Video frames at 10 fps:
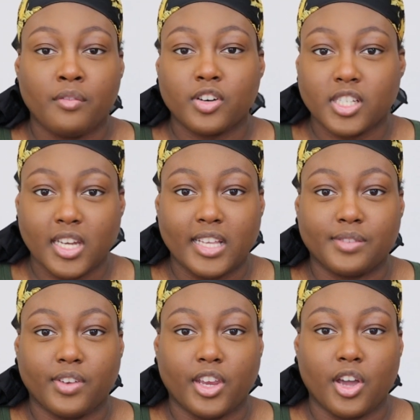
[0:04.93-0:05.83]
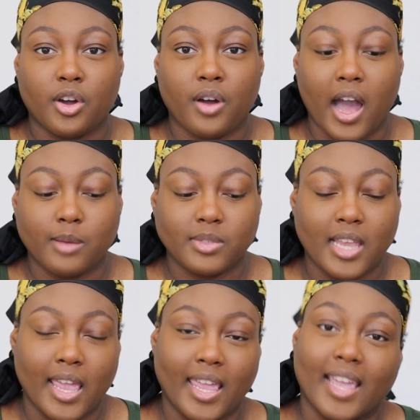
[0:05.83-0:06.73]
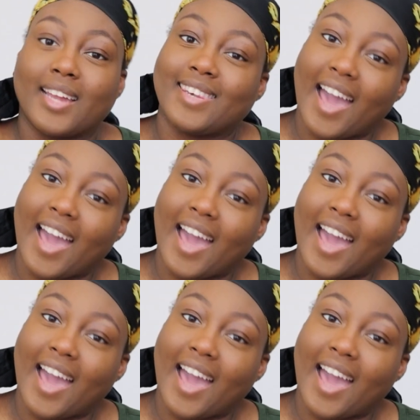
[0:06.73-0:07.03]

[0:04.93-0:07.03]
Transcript: For today's video, I'm taking a